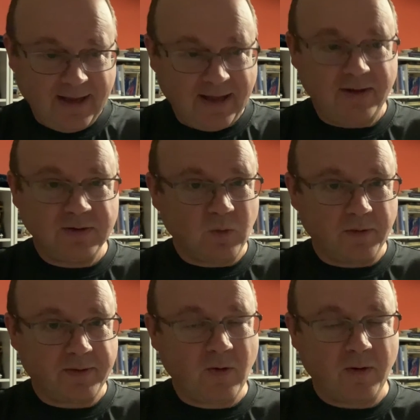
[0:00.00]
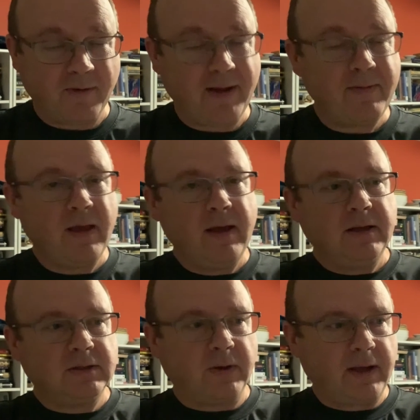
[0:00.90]
It is worth $25, right?
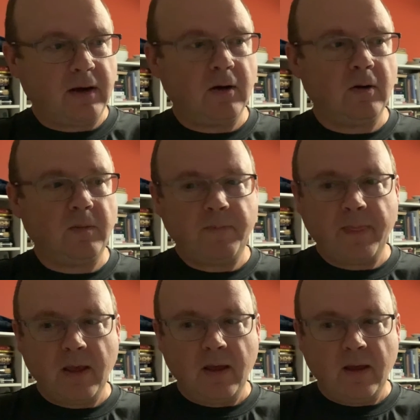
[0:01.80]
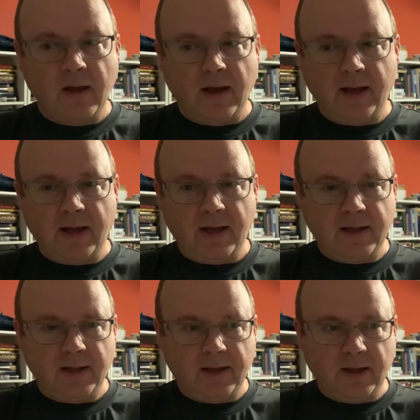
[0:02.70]
So I get home,
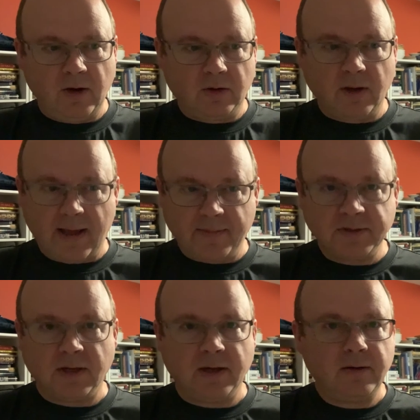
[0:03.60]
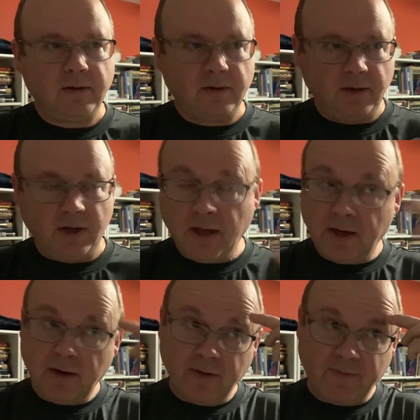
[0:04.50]
I look on Amazon,
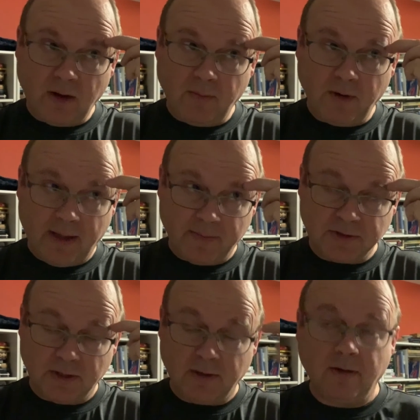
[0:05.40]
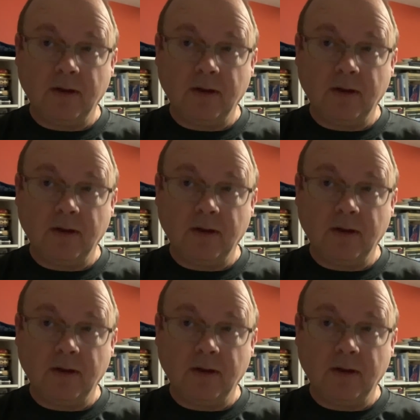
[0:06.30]
none available on Amazon.